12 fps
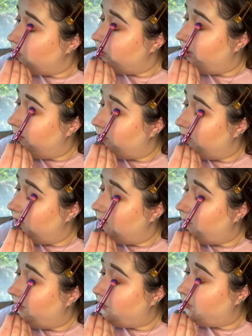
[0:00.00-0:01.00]
Chamberlain
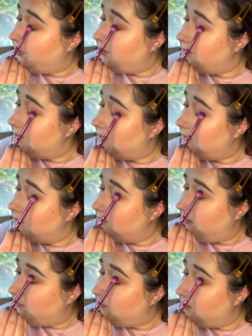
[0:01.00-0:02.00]
made 36
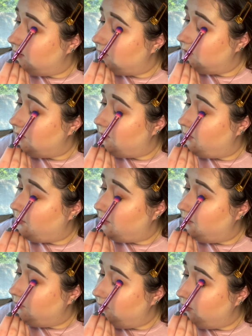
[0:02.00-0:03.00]
of
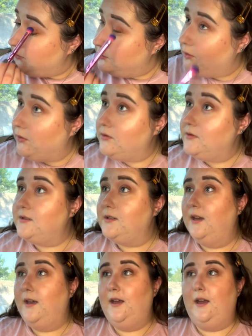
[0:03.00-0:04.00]
63 field goals
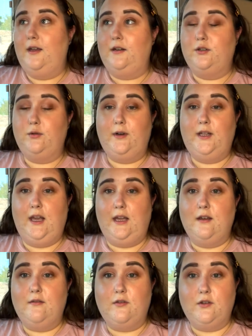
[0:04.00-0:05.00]
and
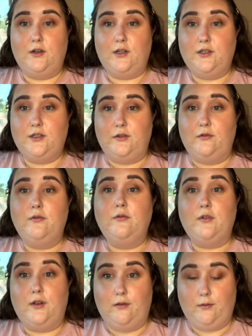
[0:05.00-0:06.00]
28 of 32
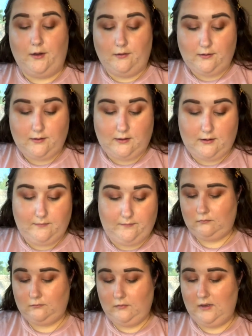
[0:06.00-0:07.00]
free throws.
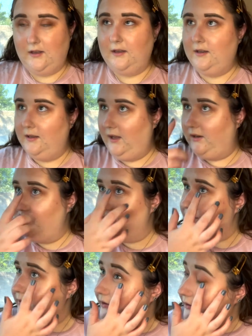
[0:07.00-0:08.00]
In
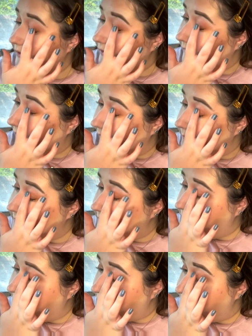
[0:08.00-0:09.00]
two earlier games
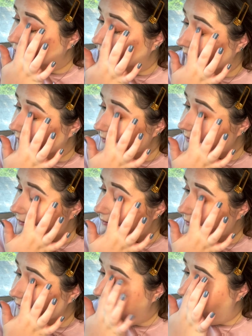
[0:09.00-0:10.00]
in Hershey that
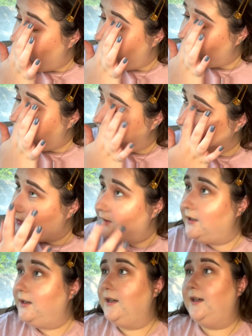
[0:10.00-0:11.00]
season,
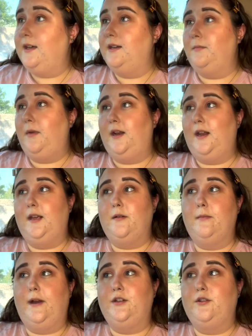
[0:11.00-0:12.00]
Chamberlain had made a
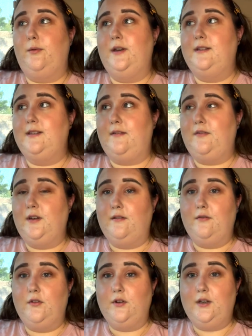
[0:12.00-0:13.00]
combined 27
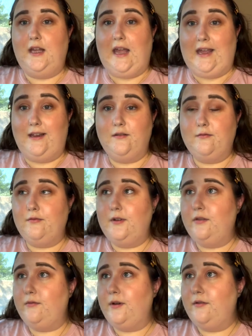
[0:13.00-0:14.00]
of 38 free
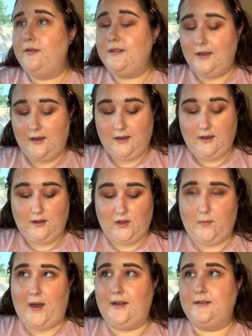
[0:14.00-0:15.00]
throws. The
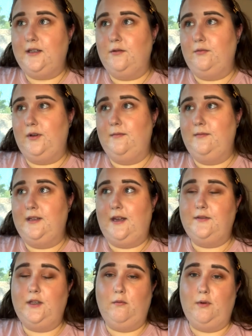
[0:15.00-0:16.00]
basket rims
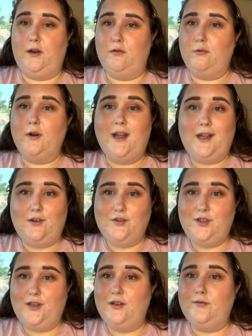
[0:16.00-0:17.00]
at the arena were
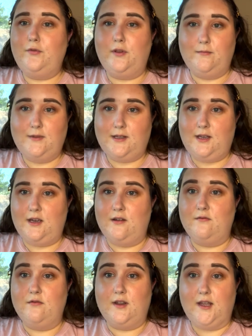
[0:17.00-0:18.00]
aging, flimsy,
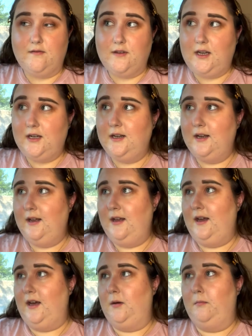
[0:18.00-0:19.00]
and forgiving.
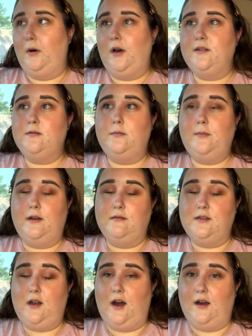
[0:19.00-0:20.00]
Balls would
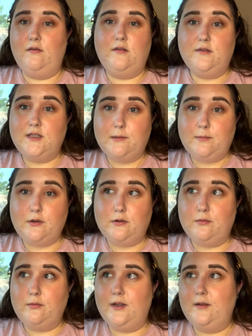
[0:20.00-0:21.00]
bounce off of
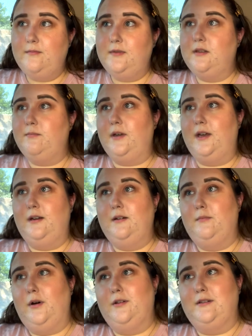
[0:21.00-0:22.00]
typical rims, but
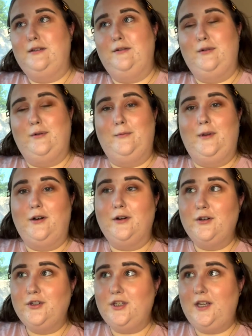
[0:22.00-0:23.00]
balls near the rim in
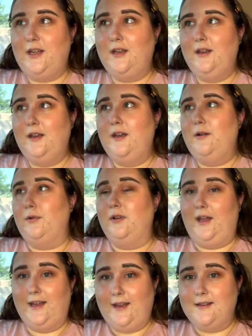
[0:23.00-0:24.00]
Hershey were,
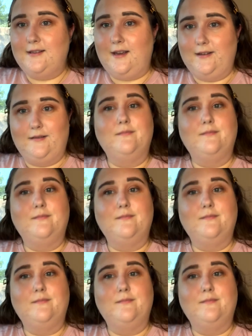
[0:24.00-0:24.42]
like I said,